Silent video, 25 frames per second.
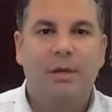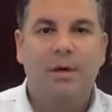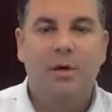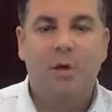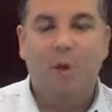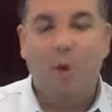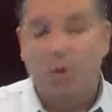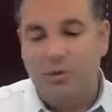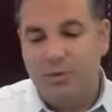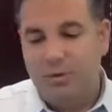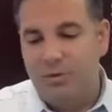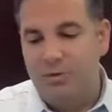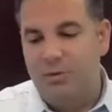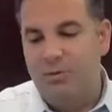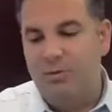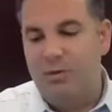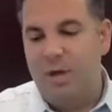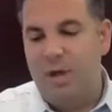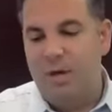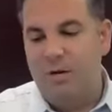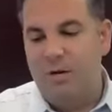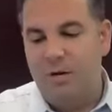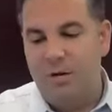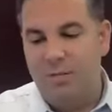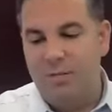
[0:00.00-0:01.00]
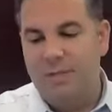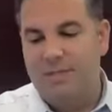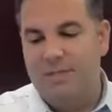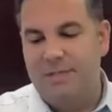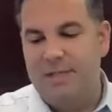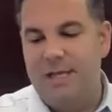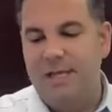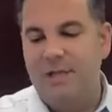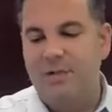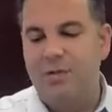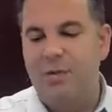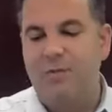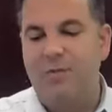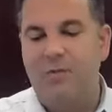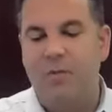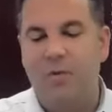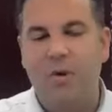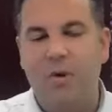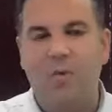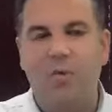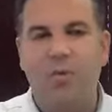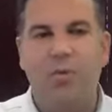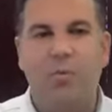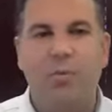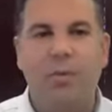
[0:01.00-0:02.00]
also, another mistake to
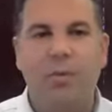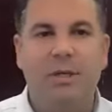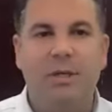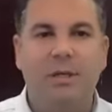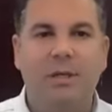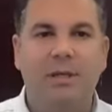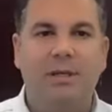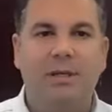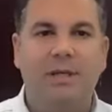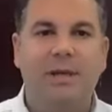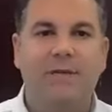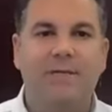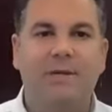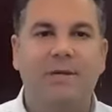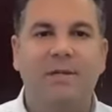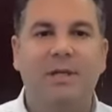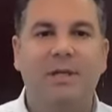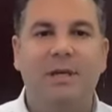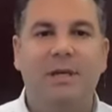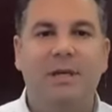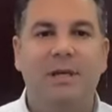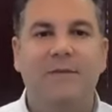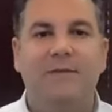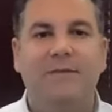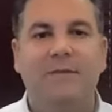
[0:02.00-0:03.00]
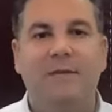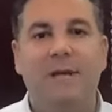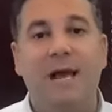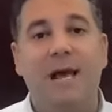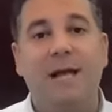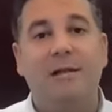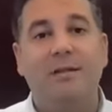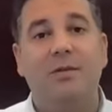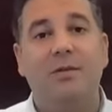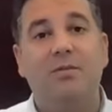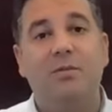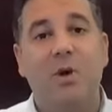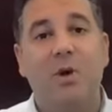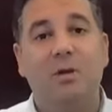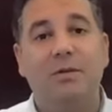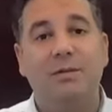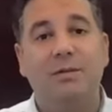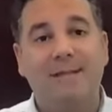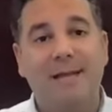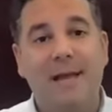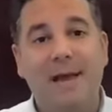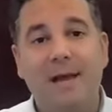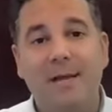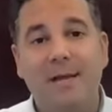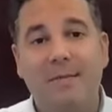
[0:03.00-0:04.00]
avoid will be giving the gift at the wrong
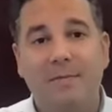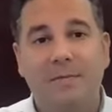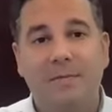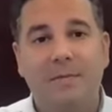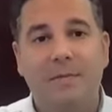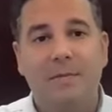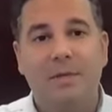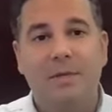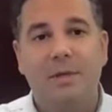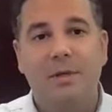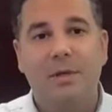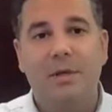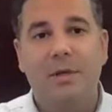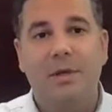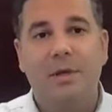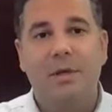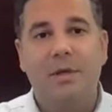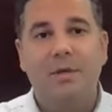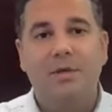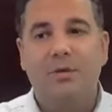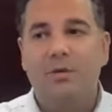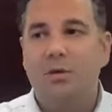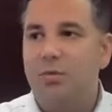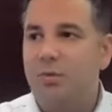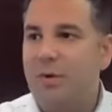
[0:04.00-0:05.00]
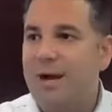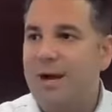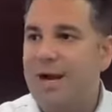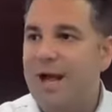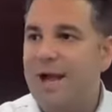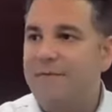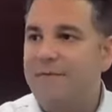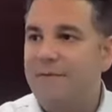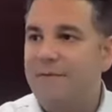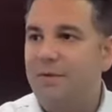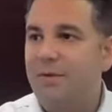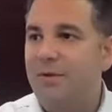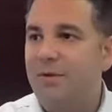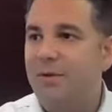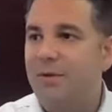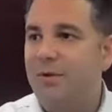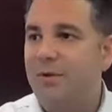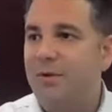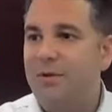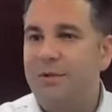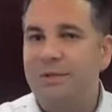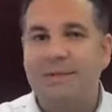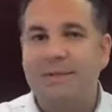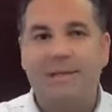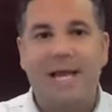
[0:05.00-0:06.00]
time. So right
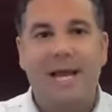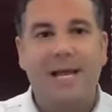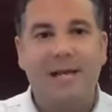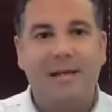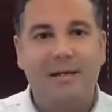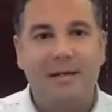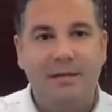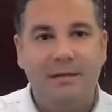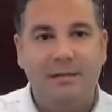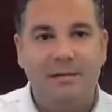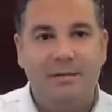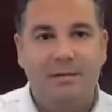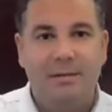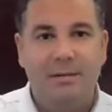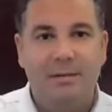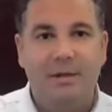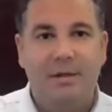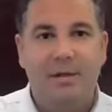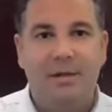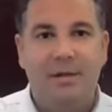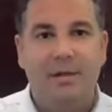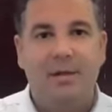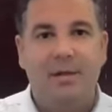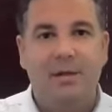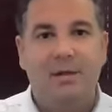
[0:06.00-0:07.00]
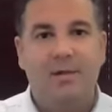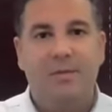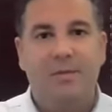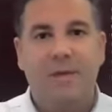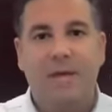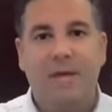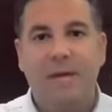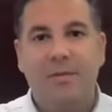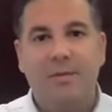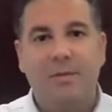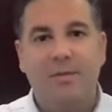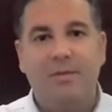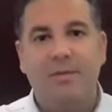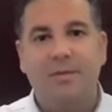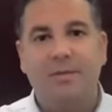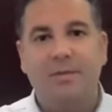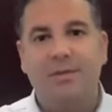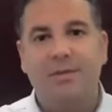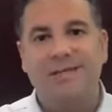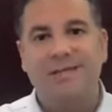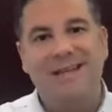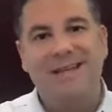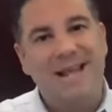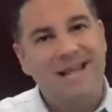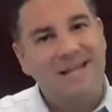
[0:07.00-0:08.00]
after signing uh, the papers,
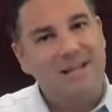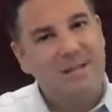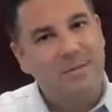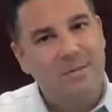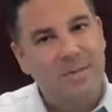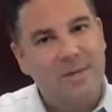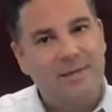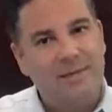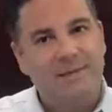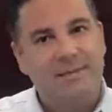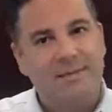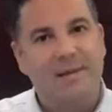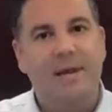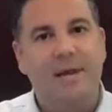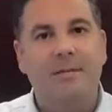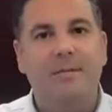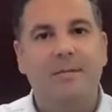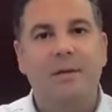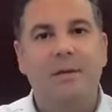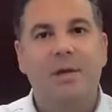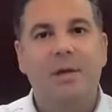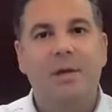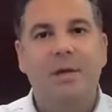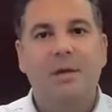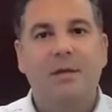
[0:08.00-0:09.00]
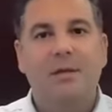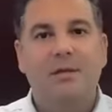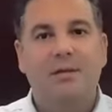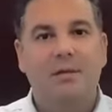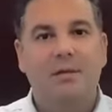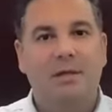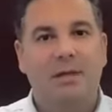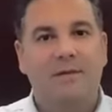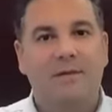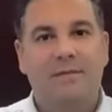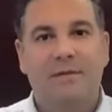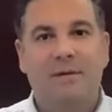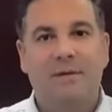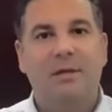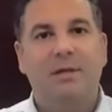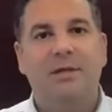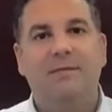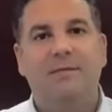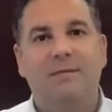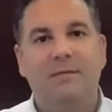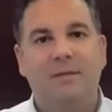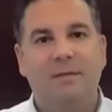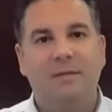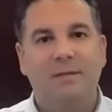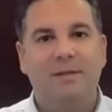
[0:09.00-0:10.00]
it's not the best time to give the
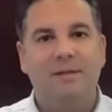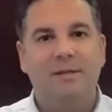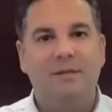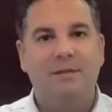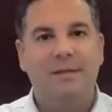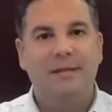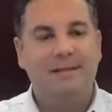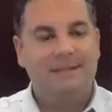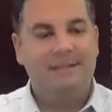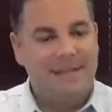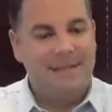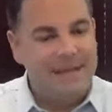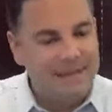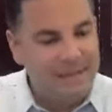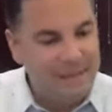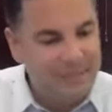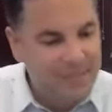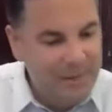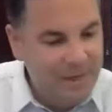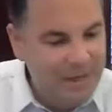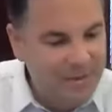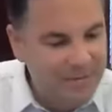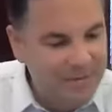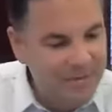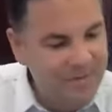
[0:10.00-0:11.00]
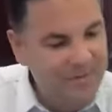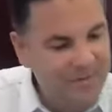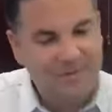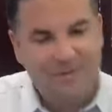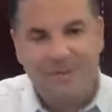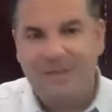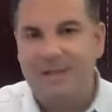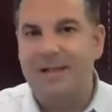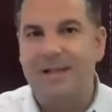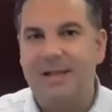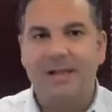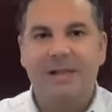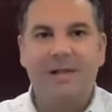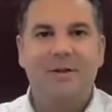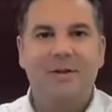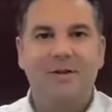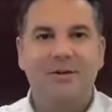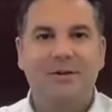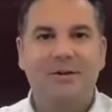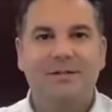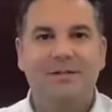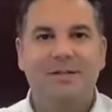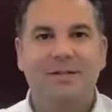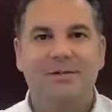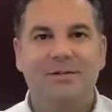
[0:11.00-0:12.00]
gift. They sign the paper and then
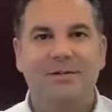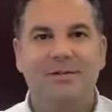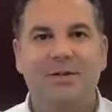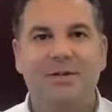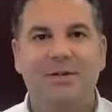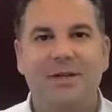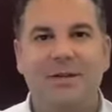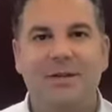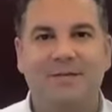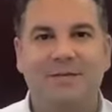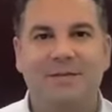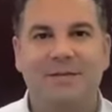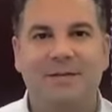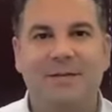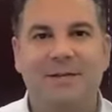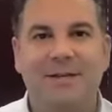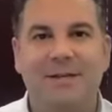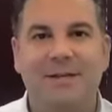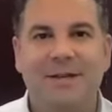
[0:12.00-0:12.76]
here, here's your gift.